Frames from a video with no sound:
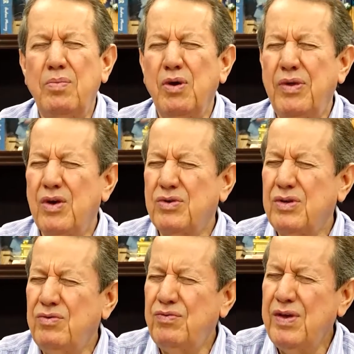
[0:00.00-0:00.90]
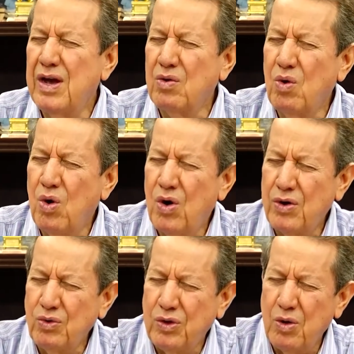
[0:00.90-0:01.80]
Oh, my Lord, send
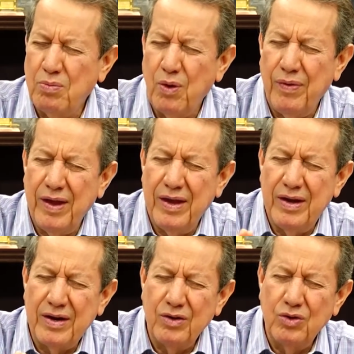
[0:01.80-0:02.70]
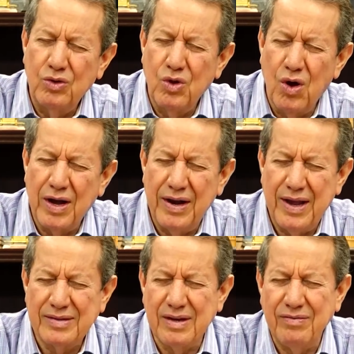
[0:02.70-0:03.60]
them your power now.
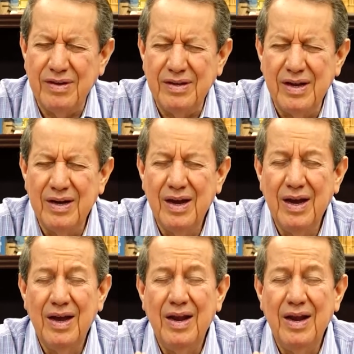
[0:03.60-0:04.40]
Touch these lives.